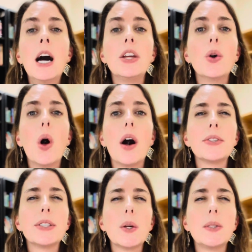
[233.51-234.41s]
You'll
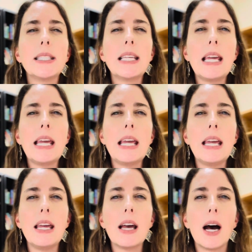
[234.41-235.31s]
also
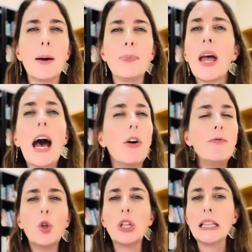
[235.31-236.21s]
see
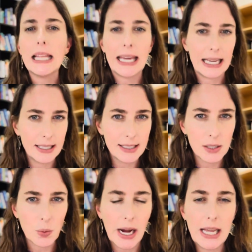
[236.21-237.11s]
helpful links,
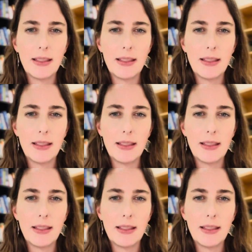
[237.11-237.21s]
right,